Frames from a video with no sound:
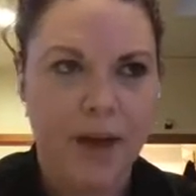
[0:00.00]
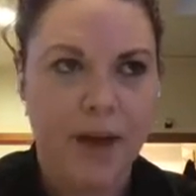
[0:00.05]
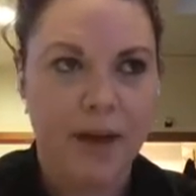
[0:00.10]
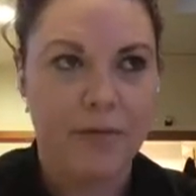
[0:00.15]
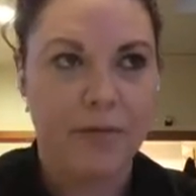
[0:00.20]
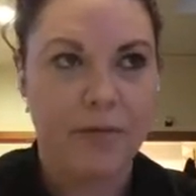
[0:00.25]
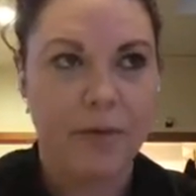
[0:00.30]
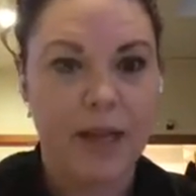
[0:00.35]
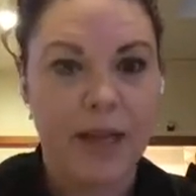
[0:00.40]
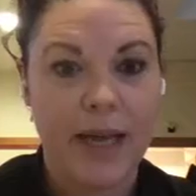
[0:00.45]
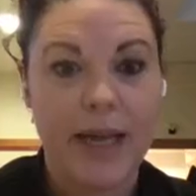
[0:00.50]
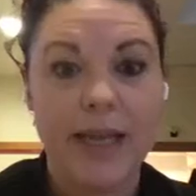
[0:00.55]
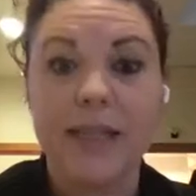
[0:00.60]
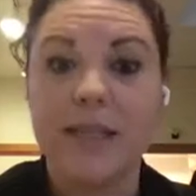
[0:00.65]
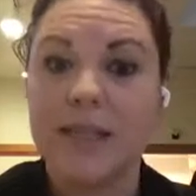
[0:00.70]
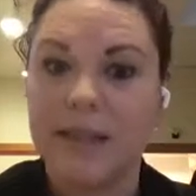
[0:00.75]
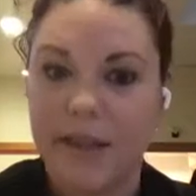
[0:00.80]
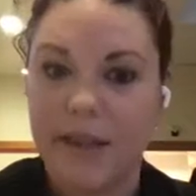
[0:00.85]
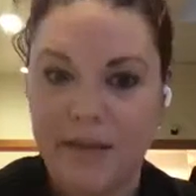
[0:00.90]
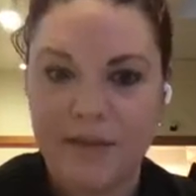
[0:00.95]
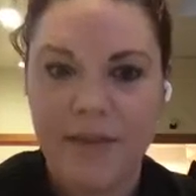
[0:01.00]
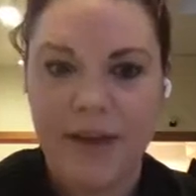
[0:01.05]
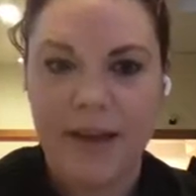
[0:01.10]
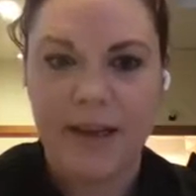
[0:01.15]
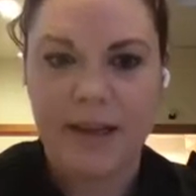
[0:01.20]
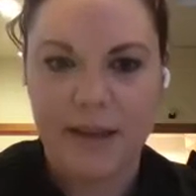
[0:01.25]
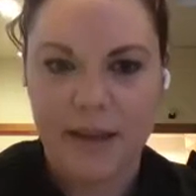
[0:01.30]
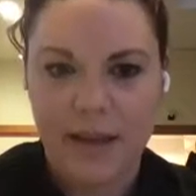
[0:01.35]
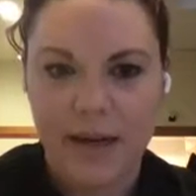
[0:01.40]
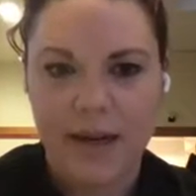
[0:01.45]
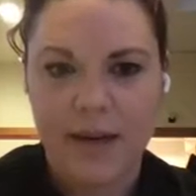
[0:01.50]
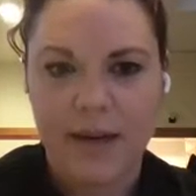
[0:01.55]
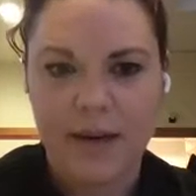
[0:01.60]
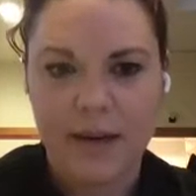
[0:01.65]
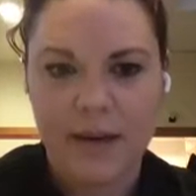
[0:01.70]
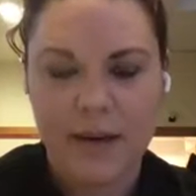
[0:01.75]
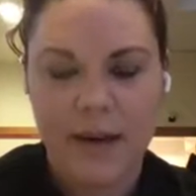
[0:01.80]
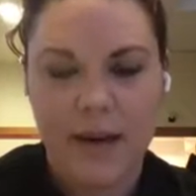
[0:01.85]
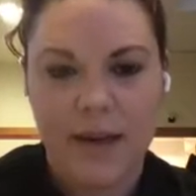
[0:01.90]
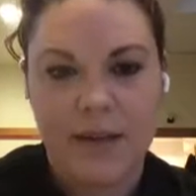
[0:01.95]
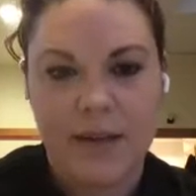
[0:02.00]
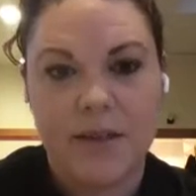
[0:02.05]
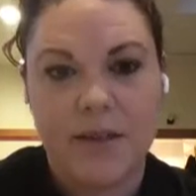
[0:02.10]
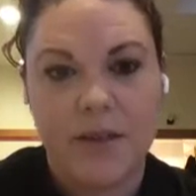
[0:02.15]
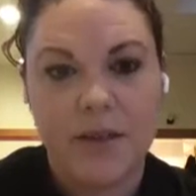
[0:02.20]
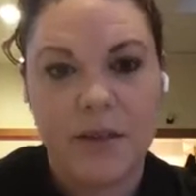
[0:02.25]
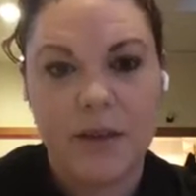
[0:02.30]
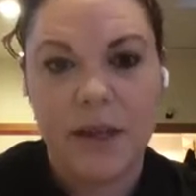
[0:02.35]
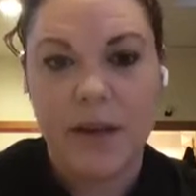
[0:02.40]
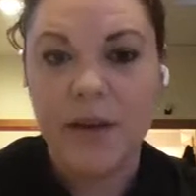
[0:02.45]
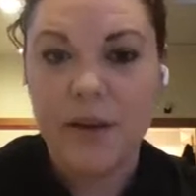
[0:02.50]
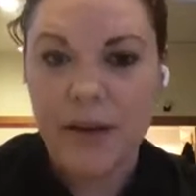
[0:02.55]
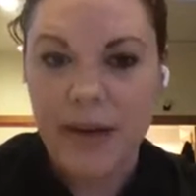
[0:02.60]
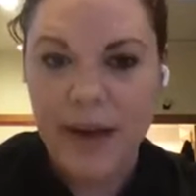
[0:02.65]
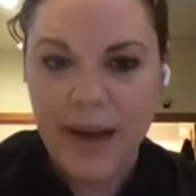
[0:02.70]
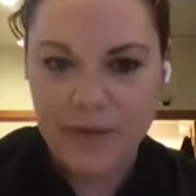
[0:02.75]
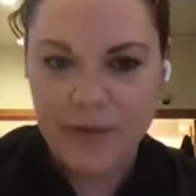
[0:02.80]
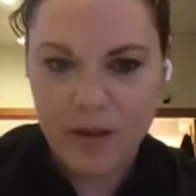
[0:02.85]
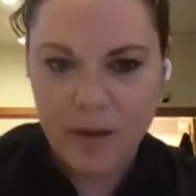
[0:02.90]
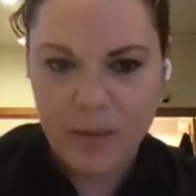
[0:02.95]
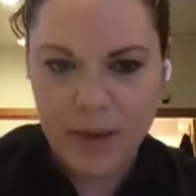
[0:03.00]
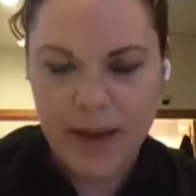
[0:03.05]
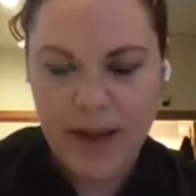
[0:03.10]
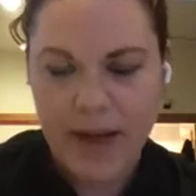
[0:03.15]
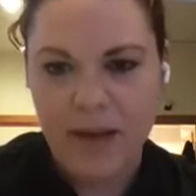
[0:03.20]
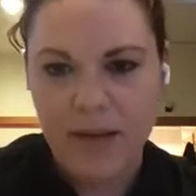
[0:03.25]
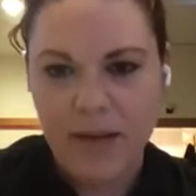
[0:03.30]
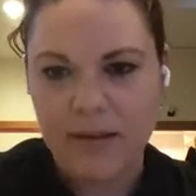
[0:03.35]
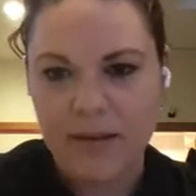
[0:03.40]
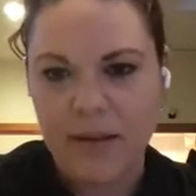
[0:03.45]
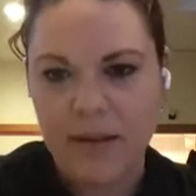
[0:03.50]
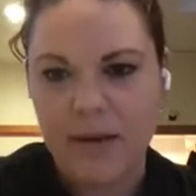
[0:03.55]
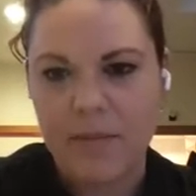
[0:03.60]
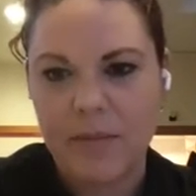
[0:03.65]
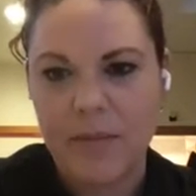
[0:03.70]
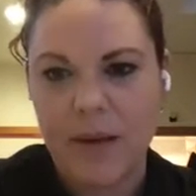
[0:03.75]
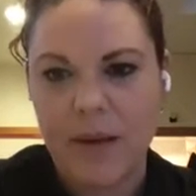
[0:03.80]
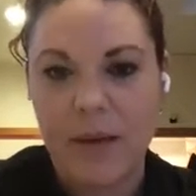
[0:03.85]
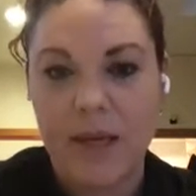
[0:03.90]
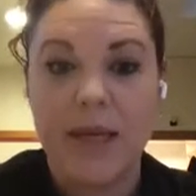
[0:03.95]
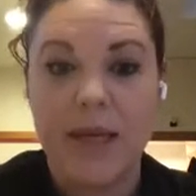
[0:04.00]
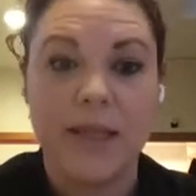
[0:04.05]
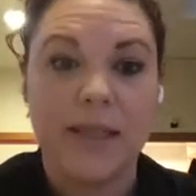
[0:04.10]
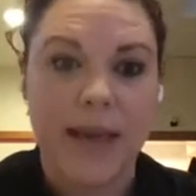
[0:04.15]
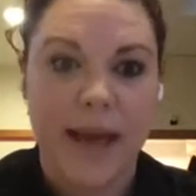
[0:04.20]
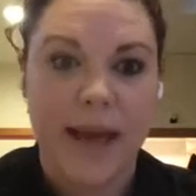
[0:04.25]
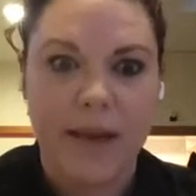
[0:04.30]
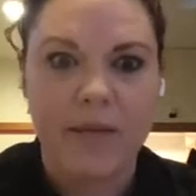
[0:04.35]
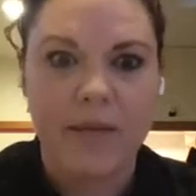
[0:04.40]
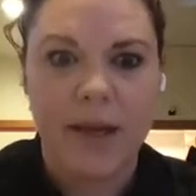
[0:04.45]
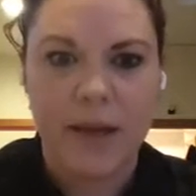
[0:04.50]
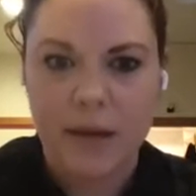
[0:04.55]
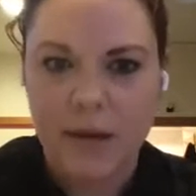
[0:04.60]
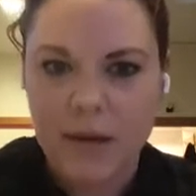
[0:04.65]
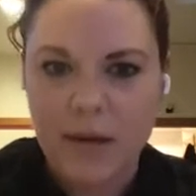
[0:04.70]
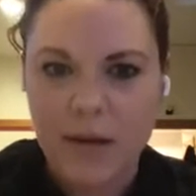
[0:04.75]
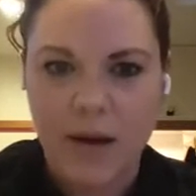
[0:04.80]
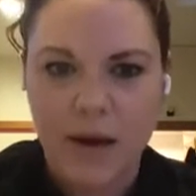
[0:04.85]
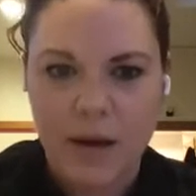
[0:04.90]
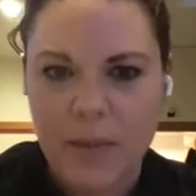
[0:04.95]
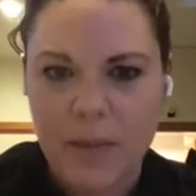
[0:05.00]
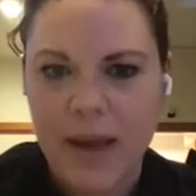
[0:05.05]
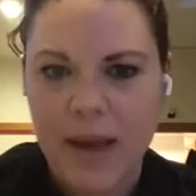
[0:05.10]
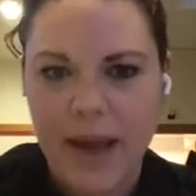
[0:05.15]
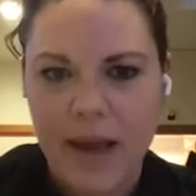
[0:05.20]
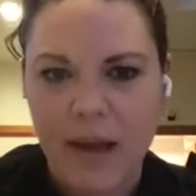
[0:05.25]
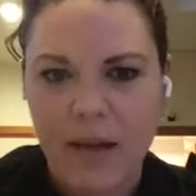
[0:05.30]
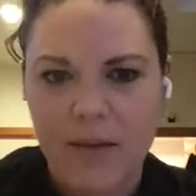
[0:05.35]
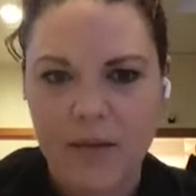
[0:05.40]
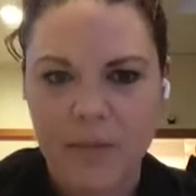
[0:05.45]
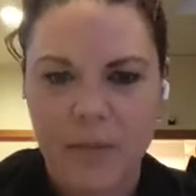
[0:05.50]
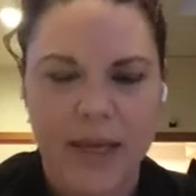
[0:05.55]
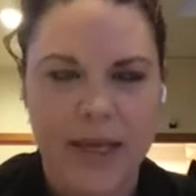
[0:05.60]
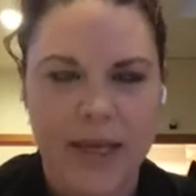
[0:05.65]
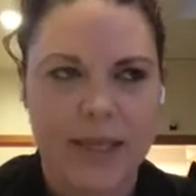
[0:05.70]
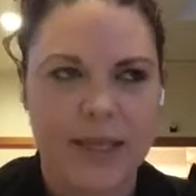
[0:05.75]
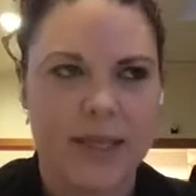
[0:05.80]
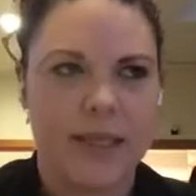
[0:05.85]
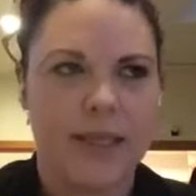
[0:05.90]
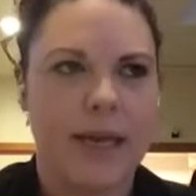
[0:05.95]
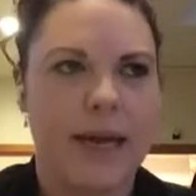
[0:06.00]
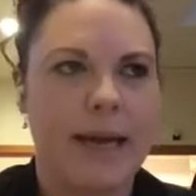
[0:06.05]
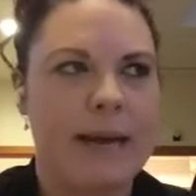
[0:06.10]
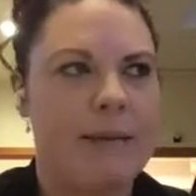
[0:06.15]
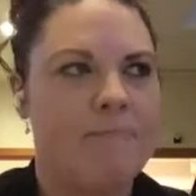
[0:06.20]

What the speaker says: I've realized the effect that it certainly could have on my health and maybe is having on my health because,